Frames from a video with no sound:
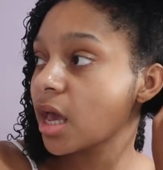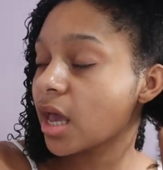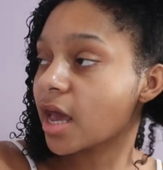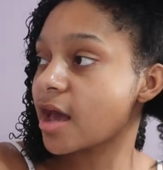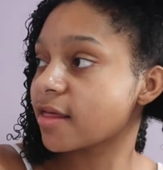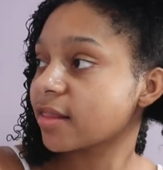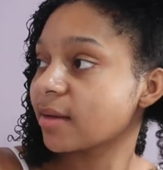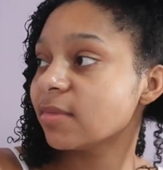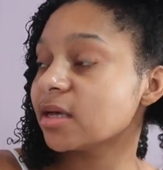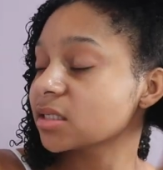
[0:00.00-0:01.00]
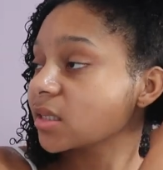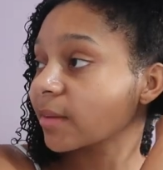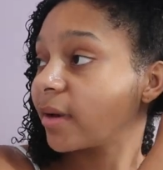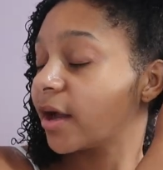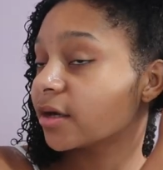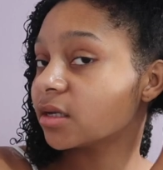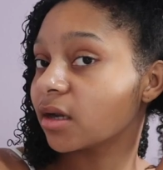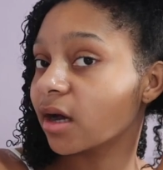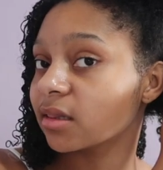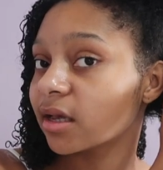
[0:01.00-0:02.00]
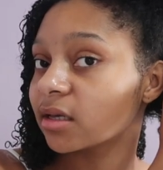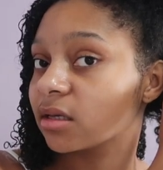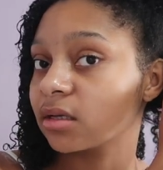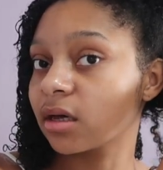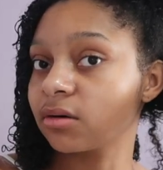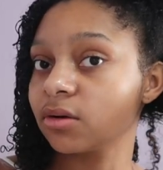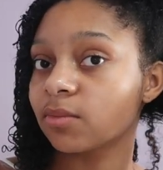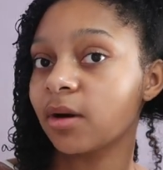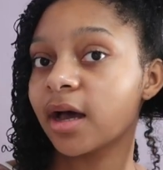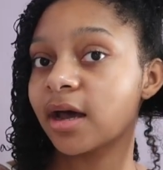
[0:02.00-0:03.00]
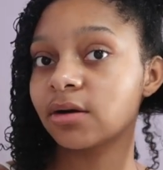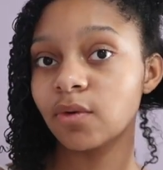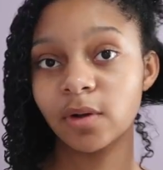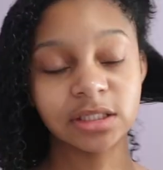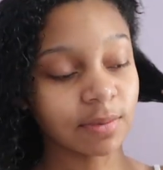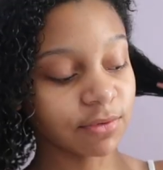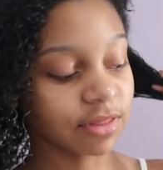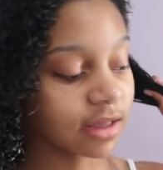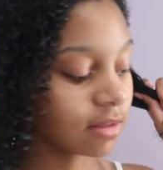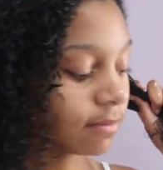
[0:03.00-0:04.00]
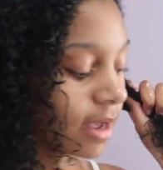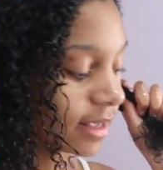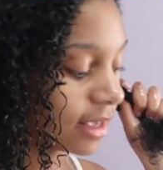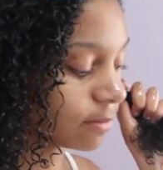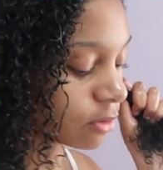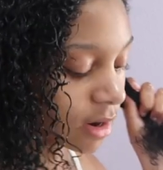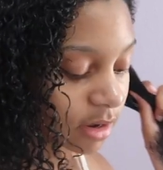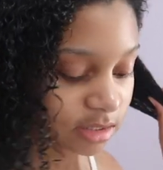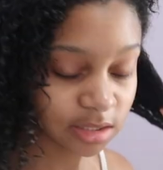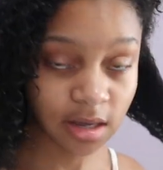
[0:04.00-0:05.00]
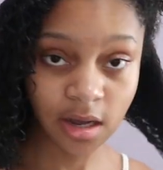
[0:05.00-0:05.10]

And that mess, like, my hair did not like it. I don't know why. I don't know what's up with, like, the Mielle products.